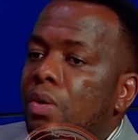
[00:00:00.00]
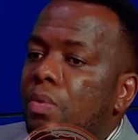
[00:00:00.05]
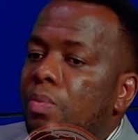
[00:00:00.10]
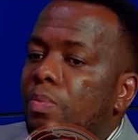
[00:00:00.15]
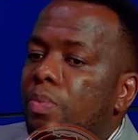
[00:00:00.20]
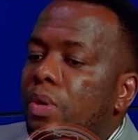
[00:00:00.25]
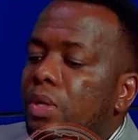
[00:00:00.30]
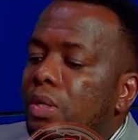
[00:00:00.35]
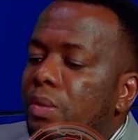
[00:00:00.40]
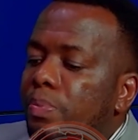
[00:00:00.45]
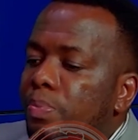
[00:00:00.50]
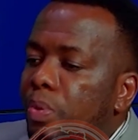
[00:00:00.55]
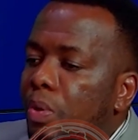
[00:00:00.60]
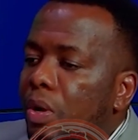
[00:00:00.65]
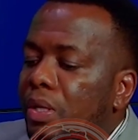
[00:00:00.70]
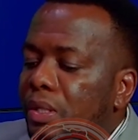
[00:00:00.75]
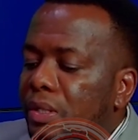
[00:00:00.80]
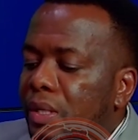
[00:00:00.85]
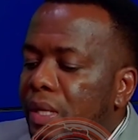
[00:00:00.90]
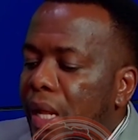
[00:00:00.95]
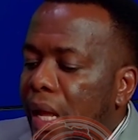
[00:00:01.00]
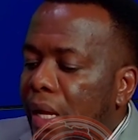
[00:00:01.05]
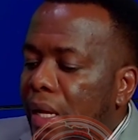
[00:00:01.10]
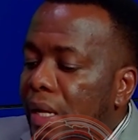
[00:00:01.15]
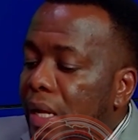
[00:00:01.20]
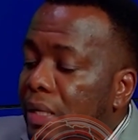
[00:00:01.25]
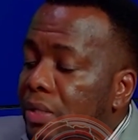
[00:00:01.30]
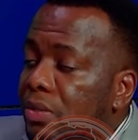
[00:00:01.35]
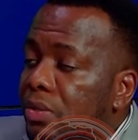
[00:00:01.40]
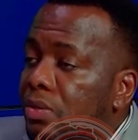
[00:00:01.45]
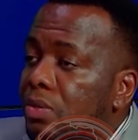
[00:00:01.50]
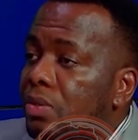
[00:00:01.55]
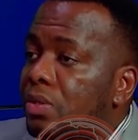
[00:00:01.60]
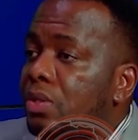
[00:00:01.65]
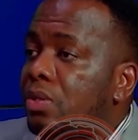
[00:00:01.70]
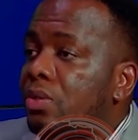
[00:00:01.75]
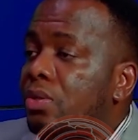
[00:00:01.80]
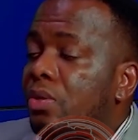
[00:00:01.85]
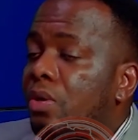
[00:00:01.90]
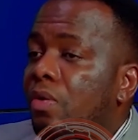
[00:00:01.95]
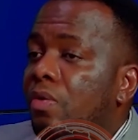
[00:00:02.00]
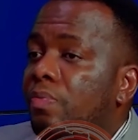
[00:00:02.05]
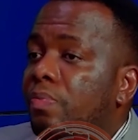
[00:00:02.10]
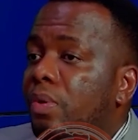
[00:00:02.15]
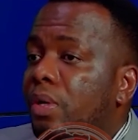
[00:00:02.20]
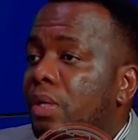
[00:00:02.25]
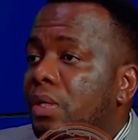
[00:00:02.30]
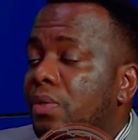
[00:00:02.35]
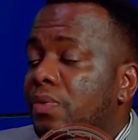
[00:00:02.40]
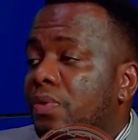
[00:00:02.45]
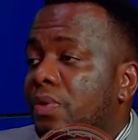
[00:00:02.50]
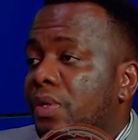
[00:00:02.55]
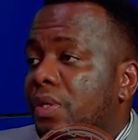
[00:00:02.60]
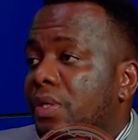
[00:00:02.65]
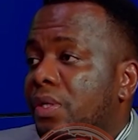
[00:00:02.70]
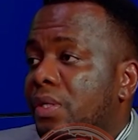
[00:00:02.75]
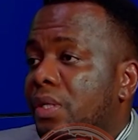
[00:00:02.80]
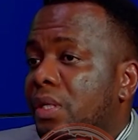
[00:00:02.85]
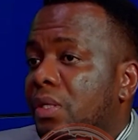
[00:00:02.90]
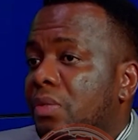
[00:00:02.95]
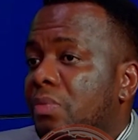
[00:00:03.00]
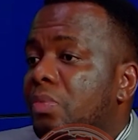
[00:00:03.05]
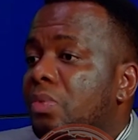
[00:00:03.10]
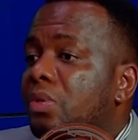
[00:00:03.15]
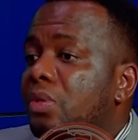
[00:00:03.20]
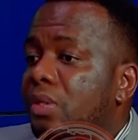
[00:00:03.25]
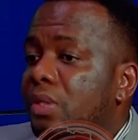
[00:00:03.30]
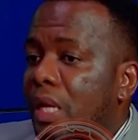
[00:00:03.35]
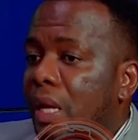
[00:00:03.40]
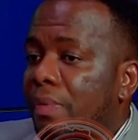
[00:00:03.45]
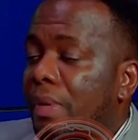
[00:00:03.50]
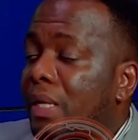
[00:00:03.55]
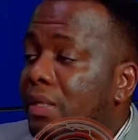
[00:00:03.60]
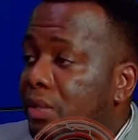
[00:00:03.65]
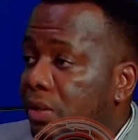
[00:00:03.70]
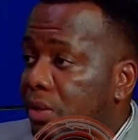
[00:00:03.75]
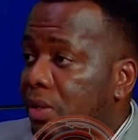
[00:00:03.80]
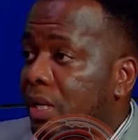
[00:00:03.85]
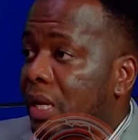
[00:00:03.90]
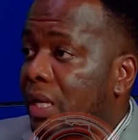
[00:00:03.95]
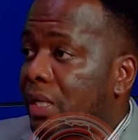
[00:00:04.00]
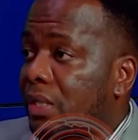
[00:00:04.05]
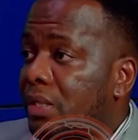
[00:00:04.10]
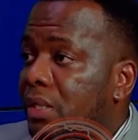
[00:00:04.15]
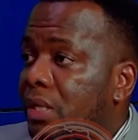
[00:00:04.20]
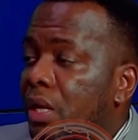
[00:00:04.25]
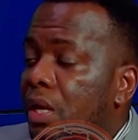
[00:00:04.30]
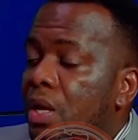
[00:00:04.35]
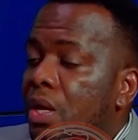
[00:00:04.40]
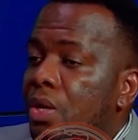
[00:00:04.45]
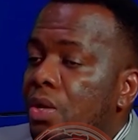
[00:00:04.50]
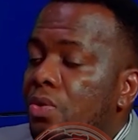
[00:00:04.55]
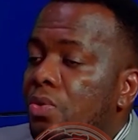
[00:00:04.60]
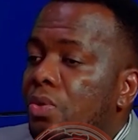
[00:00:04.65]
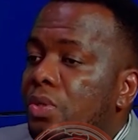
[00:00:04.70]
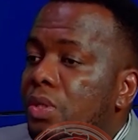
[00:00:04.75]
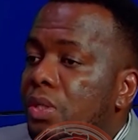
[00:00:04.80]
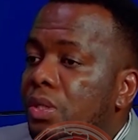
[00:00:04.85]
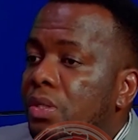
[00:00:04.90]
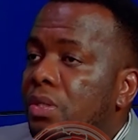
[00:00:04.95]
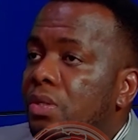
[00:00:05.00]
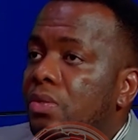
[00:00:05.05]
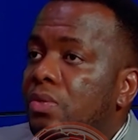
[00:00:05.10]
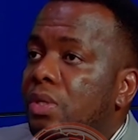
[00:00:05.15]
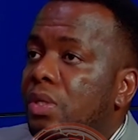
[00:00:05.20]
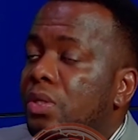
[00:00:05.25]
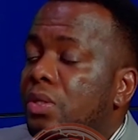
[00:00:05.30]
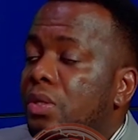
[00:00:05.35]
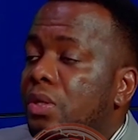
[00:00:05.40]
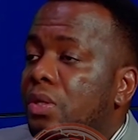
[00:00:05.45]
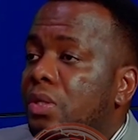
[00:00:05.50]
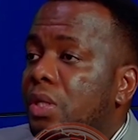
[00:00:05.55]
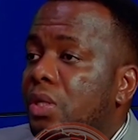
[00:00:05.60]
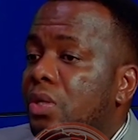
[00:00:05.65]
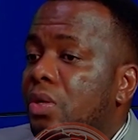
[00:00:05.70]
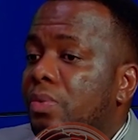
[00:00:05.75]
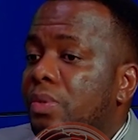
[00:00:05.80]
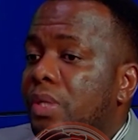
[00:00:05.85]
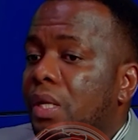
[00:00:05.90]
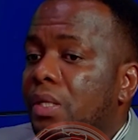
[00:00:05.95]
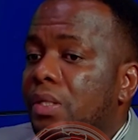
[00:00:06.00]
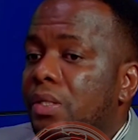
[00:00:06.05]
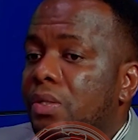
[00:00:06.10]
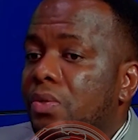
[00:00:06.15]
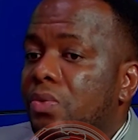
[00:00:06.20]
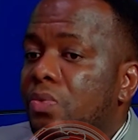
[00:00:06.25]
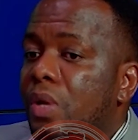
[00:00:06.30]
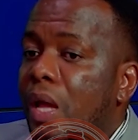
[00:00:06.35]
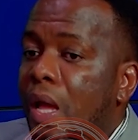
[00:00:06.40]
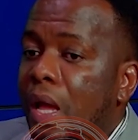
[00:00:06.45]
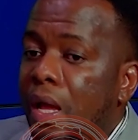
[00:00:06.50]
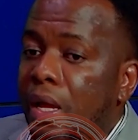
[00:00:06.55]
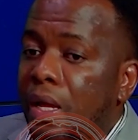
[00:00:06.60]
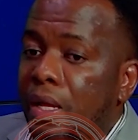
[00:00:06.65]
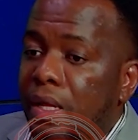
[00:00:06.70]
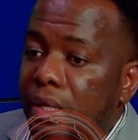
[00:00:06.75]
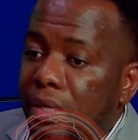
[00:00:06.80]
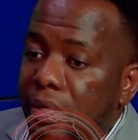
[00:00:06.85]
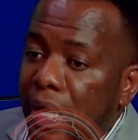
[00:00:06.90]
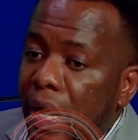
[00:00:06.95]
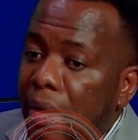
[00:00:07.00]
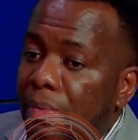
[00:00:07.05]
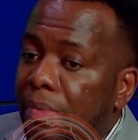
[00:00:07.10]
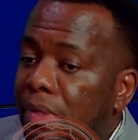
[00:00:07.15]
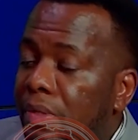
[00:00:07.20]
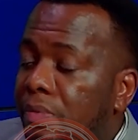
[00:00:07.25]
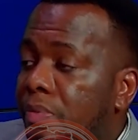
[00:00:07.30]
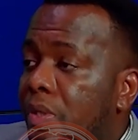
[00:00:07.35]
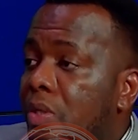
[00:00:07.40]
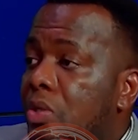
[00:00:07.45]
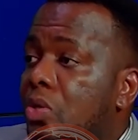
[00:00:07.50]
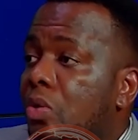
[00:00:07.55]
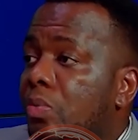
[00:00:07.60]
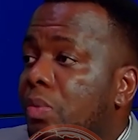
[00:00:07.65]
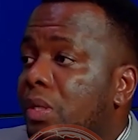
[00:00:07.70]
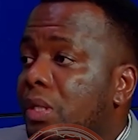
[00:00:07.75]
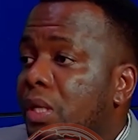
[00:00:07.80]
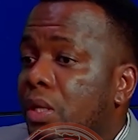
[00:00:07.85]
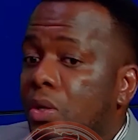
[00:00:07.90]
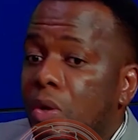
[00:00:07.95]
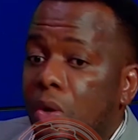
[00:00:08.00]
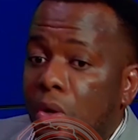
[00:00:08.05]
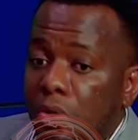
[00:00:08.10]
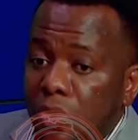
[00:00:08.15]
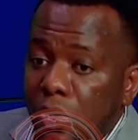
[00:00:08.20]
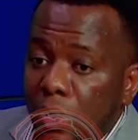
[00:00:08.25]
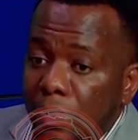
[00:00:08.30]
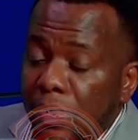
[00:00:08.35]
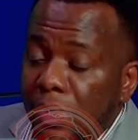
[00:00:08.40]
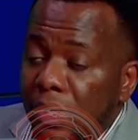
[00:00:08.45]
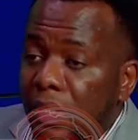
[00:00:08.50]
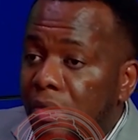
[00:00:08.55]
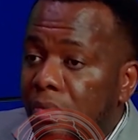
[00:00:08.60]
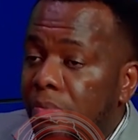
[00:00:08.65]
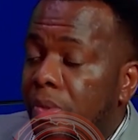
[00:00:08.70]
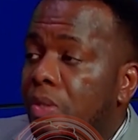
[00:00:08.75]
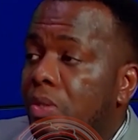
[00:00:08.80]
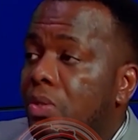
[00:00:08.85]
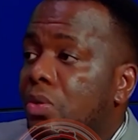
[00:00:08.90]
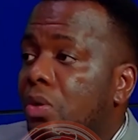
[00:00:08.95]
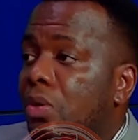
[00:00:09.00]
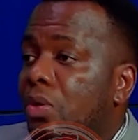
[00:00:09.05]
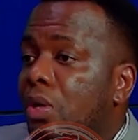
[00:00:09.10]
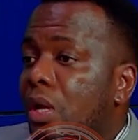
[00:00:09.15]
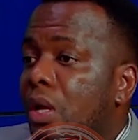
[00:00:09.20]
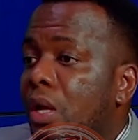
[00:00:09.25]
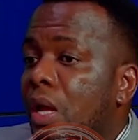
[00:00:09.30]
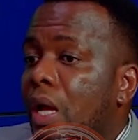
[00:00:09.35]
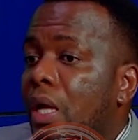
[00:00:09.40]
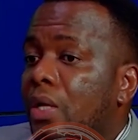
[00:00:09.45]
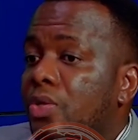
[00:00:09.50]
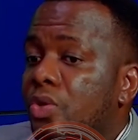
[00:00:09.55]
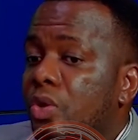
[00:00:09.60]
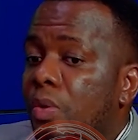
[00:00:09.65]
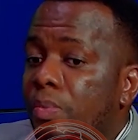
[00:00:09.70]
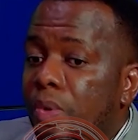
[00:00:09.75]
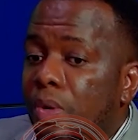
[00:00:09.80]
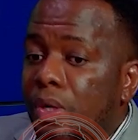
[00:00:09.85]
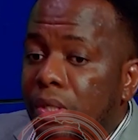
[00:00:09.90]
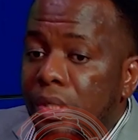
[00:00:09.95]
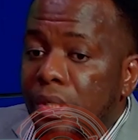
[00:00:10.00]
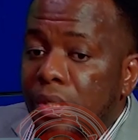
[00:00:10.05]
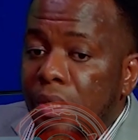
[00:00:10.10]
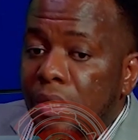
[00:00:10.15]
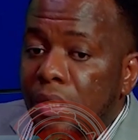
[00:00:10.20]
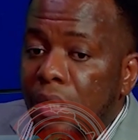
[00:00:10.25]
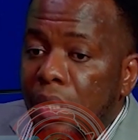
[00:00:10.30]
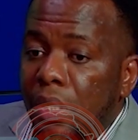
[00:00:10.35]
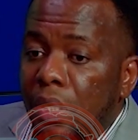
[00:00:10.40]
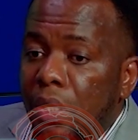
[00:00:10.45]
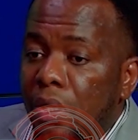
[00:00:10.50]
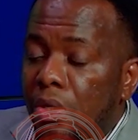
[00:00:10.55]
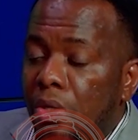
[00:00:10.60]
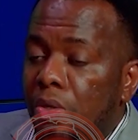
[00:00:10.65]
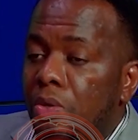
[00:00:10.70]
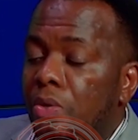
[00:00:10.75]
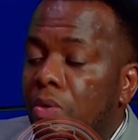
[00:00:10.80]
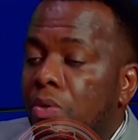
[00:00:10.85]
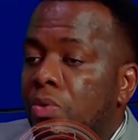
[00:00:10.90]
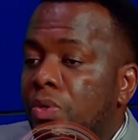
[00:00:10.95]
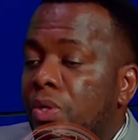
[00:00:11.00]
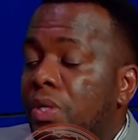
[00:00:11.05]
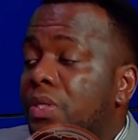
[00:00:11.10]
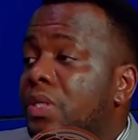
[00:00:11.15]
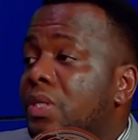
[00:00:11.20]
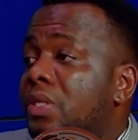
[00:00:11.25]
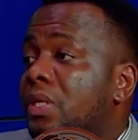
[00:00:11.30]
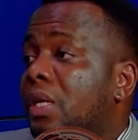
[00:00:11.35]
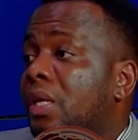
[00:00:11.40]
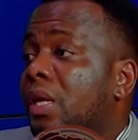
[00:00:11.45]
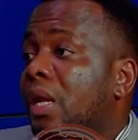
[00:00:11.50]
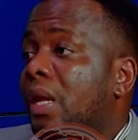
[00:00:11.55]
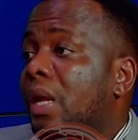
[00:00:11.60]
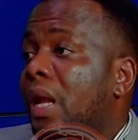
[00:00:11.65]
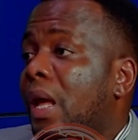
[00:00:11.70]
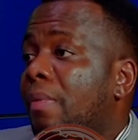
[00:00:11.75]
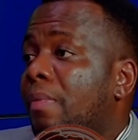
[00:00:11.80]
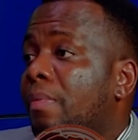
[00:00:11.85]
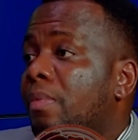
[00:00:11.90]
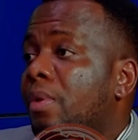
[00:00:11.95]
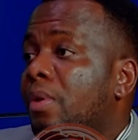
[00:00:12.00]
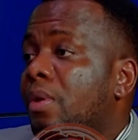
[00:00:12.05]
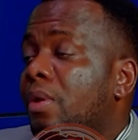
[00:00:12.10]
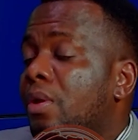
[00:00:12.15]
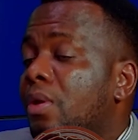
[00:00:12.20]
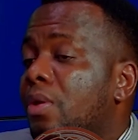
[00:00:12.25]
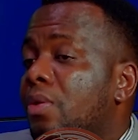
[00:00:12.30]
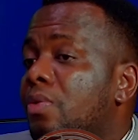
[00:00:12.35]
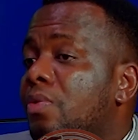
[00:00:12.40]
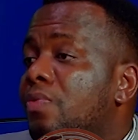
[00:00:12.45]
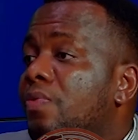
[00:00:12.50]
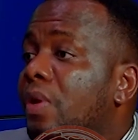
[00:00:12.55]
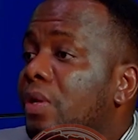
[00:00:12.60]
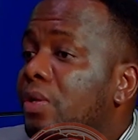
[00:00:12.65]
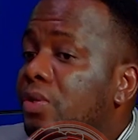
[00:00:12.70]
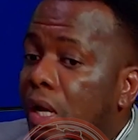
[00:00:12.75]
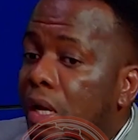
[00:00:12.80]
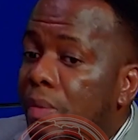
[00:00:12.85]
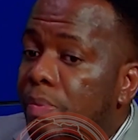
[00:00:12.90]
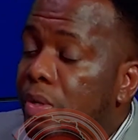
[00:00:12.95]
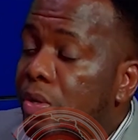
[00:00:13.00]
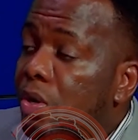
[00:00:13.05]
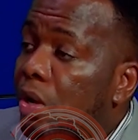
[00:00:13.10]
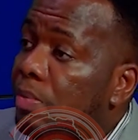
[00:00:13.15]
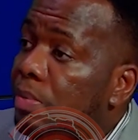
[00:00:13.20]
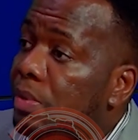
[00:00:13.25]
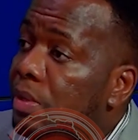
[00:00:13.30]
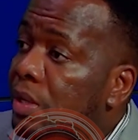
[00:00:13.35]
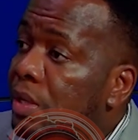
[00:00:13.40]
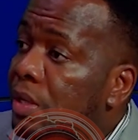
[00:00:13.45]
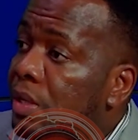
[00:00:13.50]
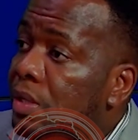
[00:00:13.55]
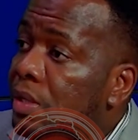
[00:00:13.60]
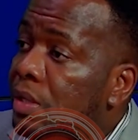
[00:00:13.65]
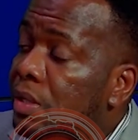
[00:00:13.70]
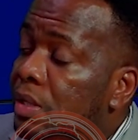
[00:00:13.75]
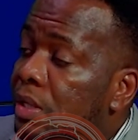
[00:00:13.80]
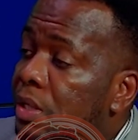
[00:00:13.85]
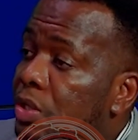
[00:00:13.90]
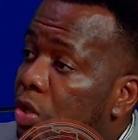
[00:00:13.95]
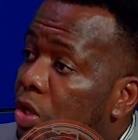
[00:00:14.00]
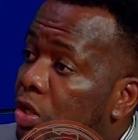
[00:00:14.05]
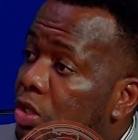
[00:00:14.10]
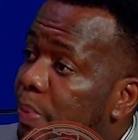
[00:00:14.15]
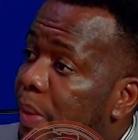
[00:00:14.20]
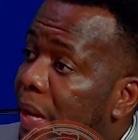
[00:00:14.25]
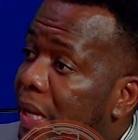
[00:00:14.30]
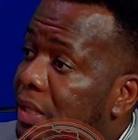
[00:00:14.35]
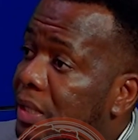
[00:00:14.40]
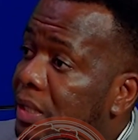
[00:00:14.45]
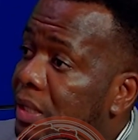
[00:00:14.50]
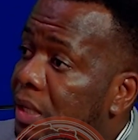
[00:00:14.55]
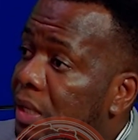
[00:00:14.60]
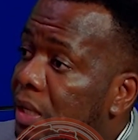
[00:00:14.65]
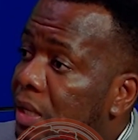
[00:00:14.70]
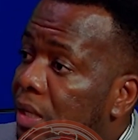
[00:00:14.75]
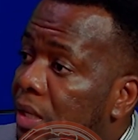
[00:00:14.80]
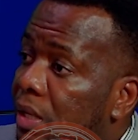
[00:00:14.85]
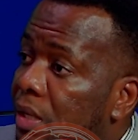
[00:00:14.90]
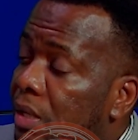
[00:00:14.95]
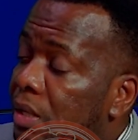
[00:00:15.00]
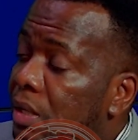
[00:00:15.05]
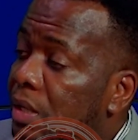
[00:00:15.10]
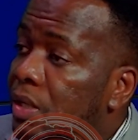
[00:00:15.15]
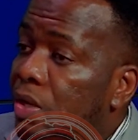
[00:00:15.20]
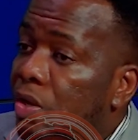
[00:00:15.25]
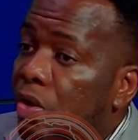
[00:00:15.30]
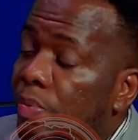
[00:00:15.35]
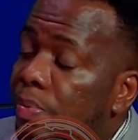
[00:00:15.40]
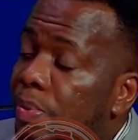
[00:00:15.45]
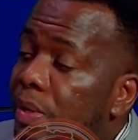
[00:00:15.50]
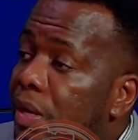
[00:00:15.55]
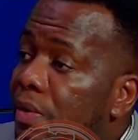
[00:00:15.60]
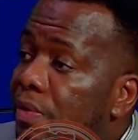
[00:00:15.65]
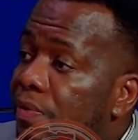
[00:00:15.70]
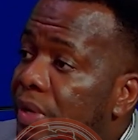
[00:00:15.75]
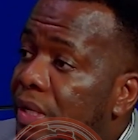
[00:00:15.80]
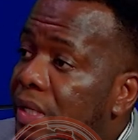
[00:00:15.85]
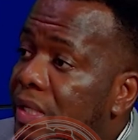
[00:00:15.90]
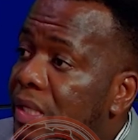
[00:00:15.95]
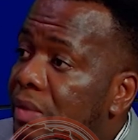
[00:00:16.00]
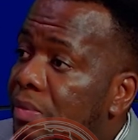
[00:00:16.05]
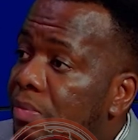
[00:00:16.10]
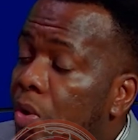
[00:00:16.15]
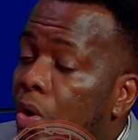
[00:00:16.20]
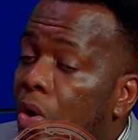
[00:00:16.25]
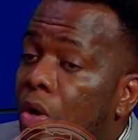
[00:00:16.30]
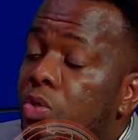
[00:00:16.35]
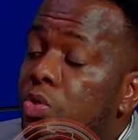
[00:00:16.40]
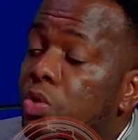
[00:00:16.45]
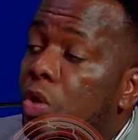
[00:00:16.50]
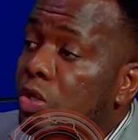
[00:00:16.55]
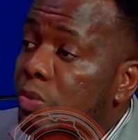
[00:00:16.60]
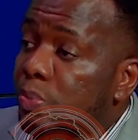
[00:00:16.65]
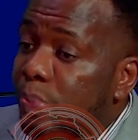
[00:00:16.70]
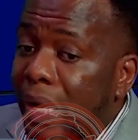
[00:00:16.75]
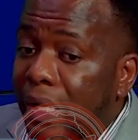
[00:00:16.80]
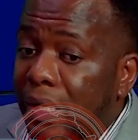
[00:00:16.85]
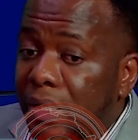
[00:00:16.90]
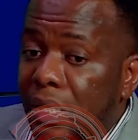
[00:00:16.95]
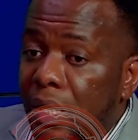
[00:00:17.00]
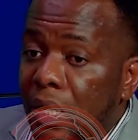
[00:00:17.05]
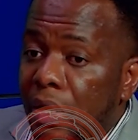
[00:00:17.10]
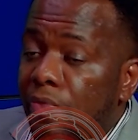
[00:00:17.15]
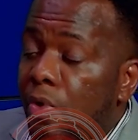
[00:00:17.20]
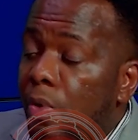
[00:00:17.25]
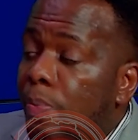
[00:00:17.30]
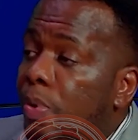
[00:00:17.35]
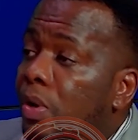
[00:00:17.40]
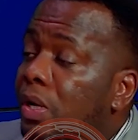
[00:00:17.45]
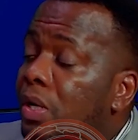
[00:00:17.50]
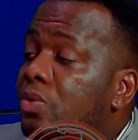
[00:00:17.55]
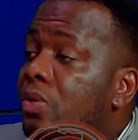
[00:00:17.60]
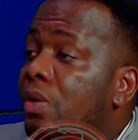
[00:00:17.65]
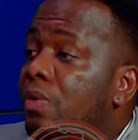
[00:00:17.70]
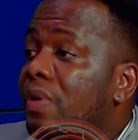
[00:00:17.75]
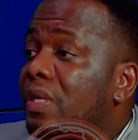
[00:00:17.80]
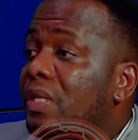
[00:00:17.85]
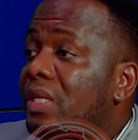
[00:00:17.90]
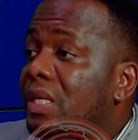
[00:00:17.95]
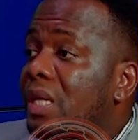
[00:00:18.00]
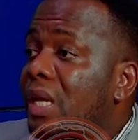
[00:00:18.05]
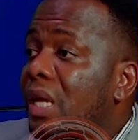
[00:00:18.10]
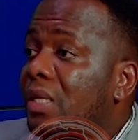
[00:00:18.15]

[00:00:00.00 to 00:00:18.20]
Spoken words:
But the point, like, let's use the issue of police for instance. Most times as lawyers, you see situations, circumstances where a crime is being committed or something is being done, and somebody, raises an alarm. You eventually become the suspect. Yes. Instead of being a victim or a suspect for police to investigate.